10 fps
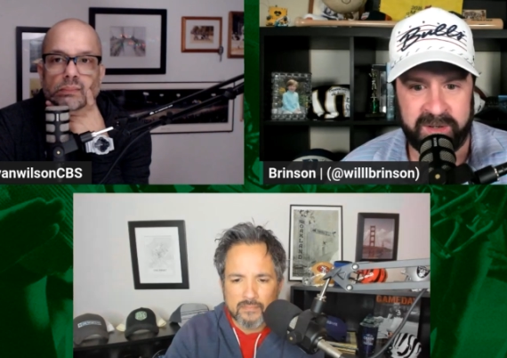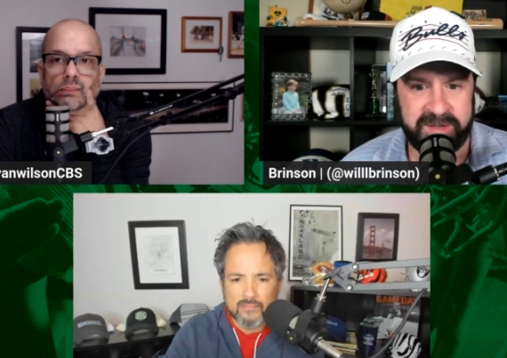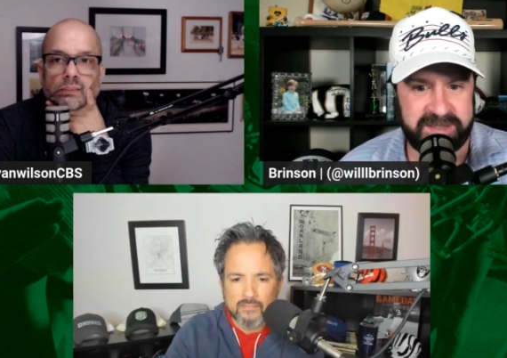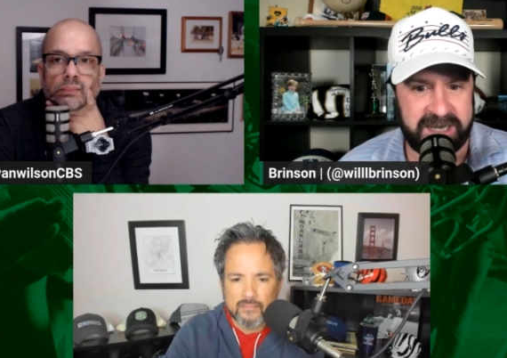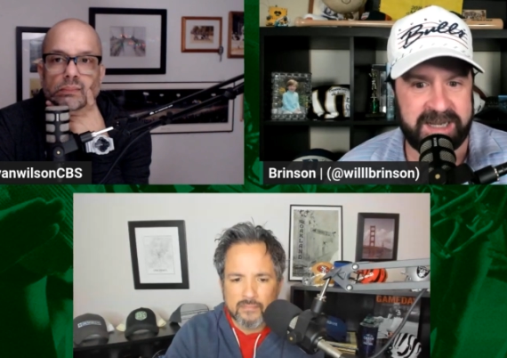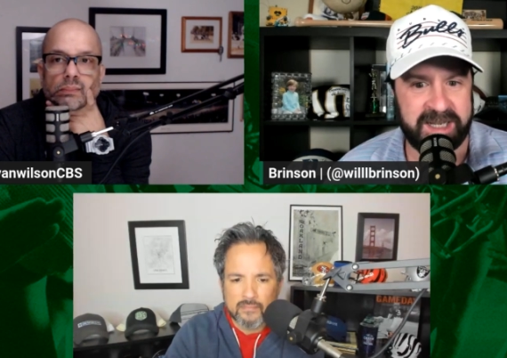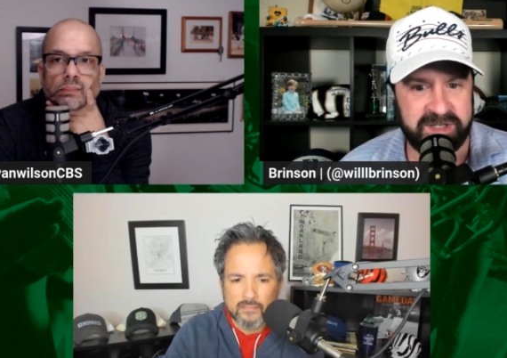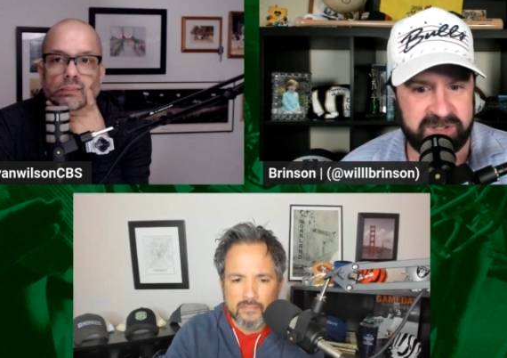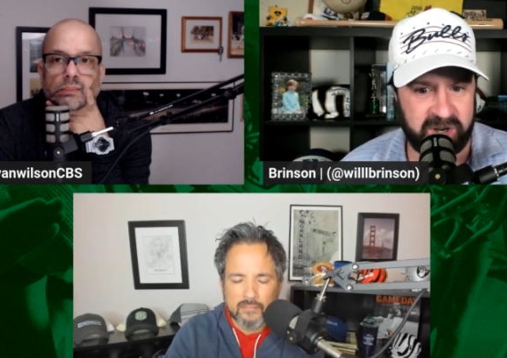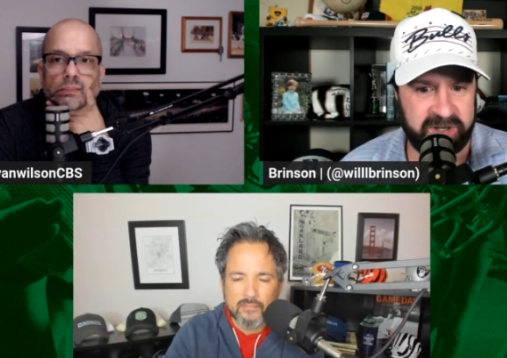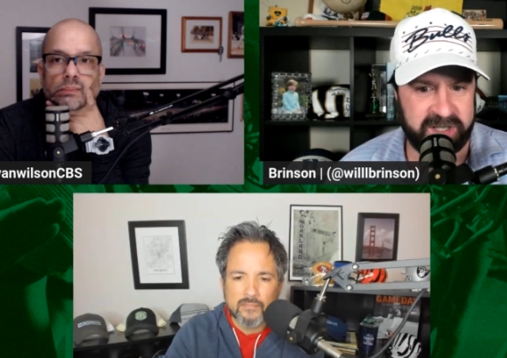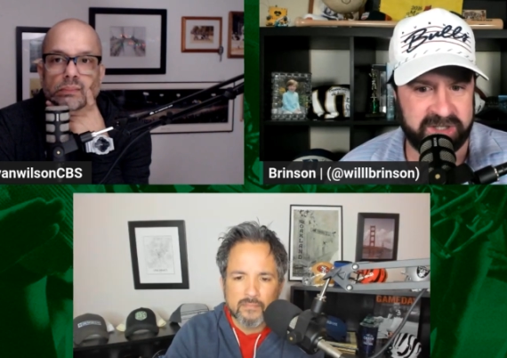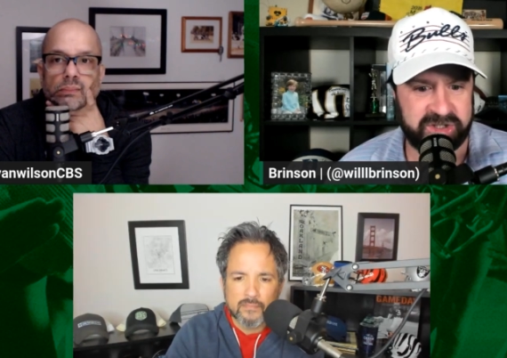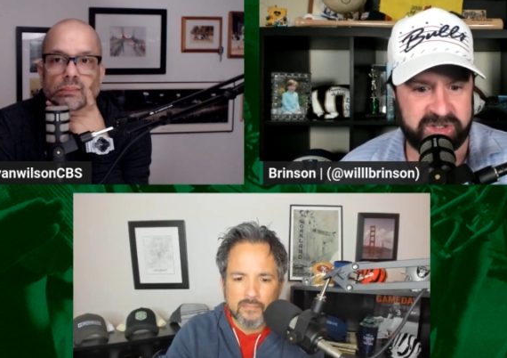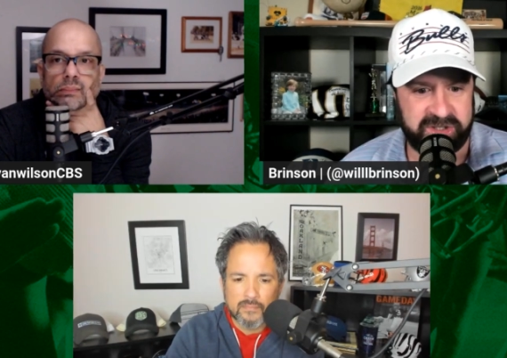Speaker 1: dink and
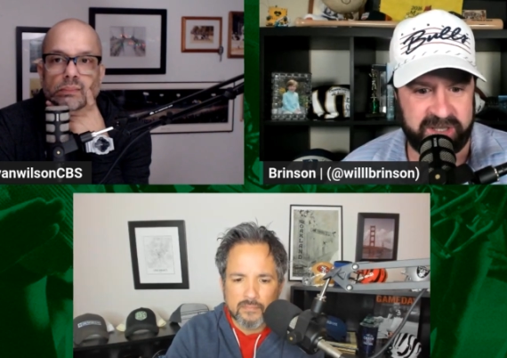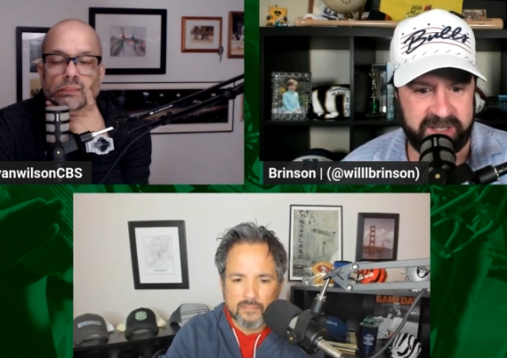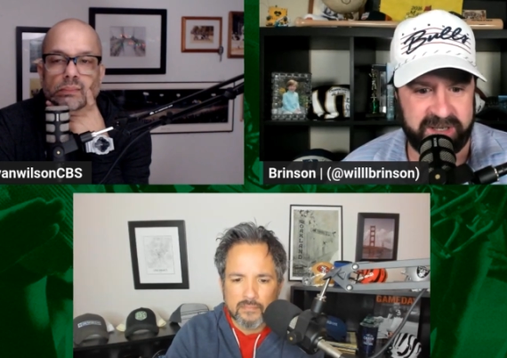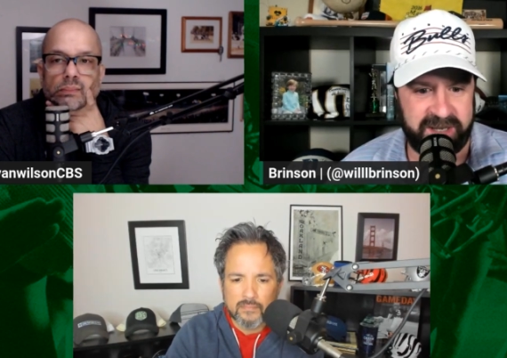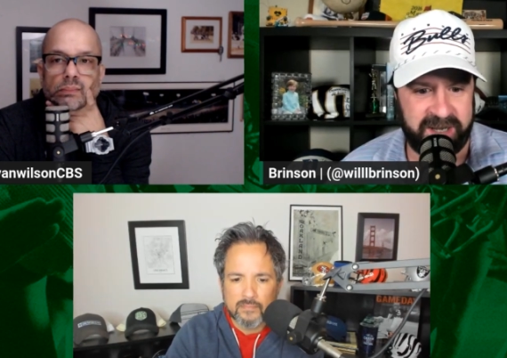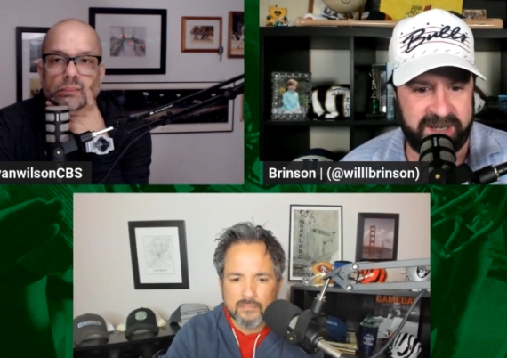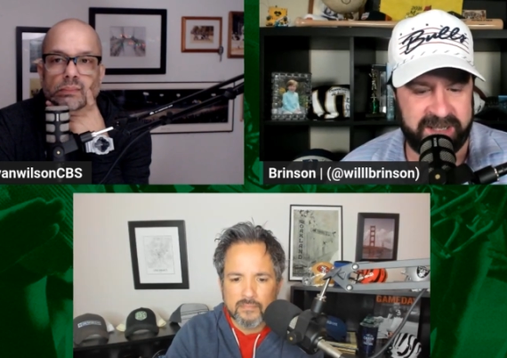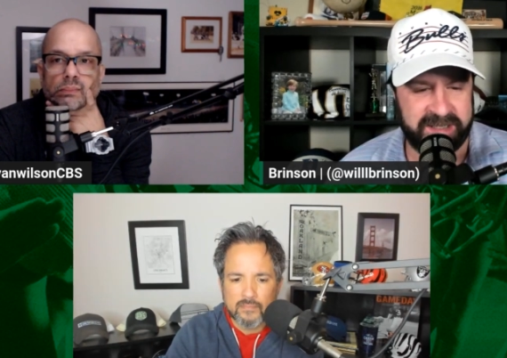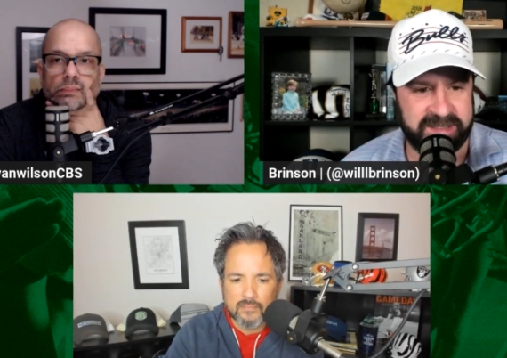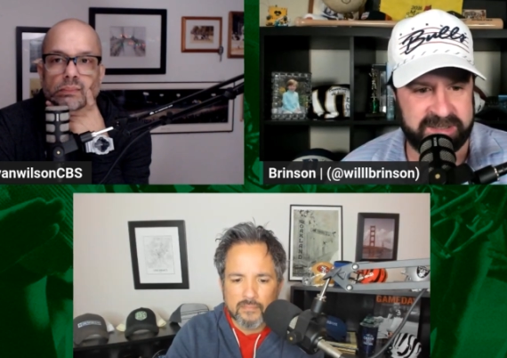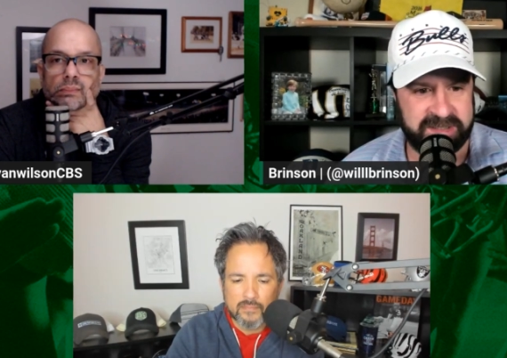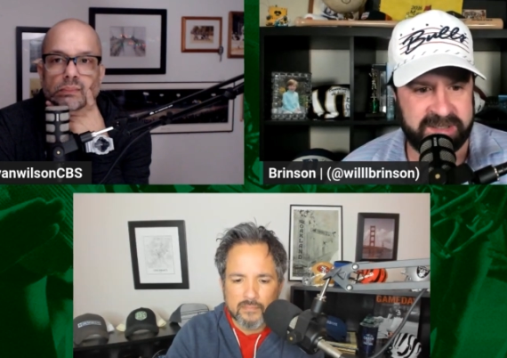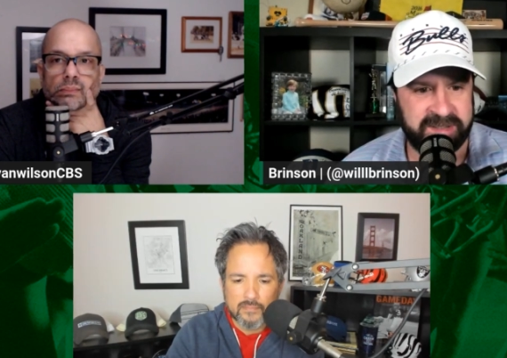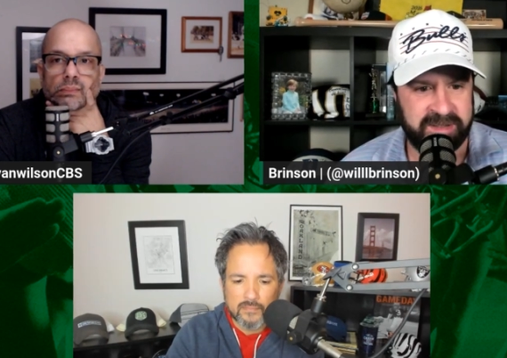dunkish than it is